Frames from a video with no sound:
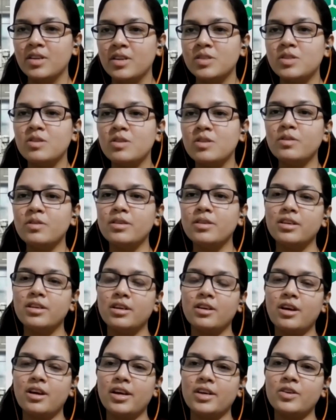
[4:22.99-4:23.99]
So
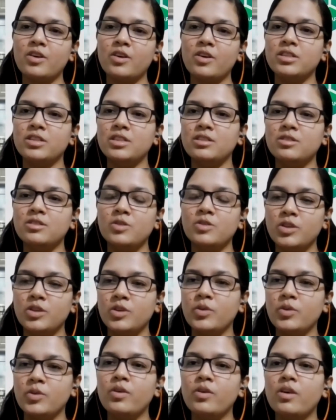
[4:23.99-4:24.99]
according to
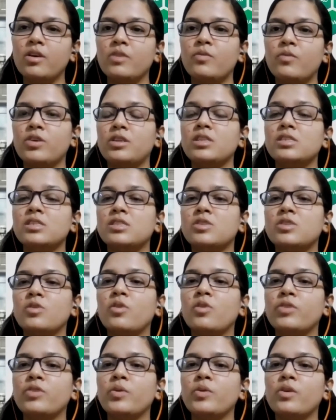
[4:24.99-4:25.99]
you, or what is
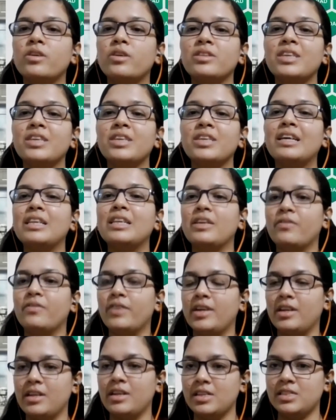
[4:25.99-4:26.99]
your view on the
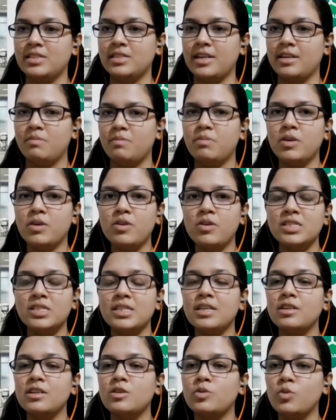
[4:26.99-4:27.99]
unawareness side? Because
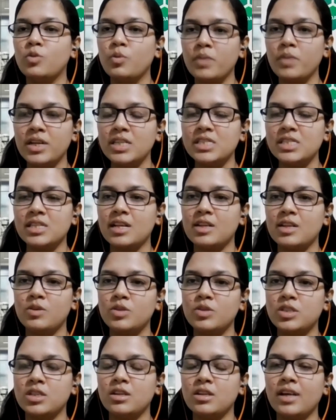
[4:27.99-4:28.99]
there are too many
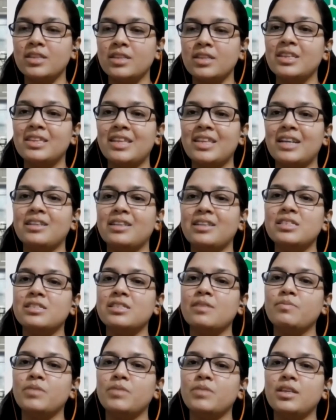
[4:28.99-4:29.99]
solutions. I think that is
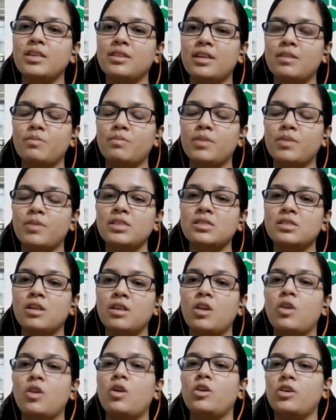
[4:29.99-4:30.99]
something that
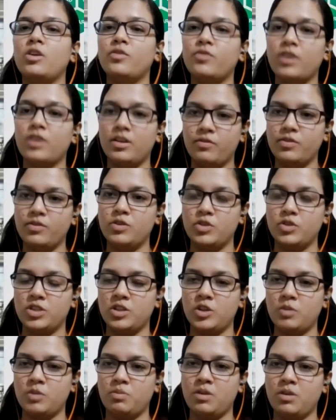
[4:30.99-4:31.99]
brings a lot of
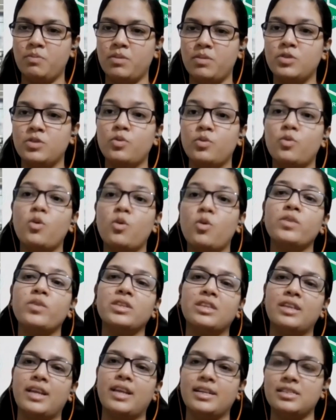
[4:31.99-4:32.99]
confusion to people to go
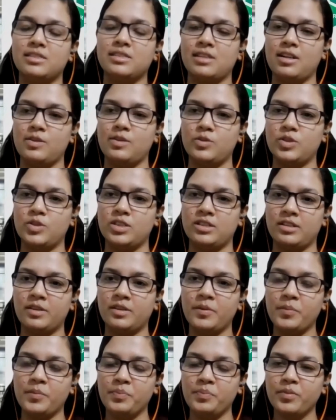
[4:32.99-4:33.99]
with the right
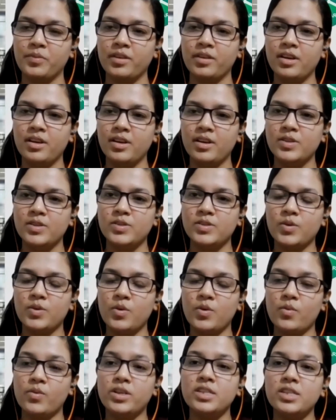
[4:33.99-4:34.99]
solution. So
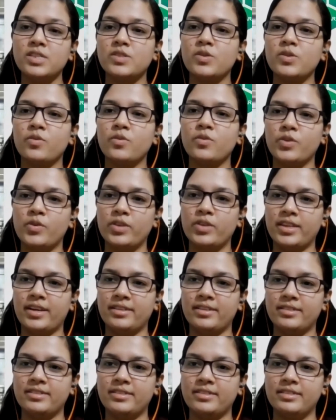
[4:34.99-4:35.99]
what is your view on
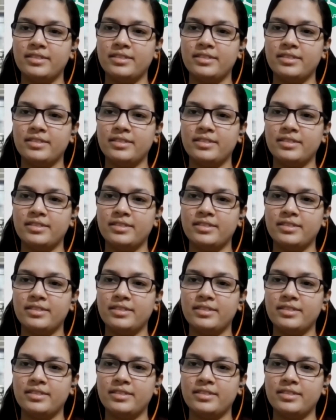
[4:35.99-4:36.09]
that?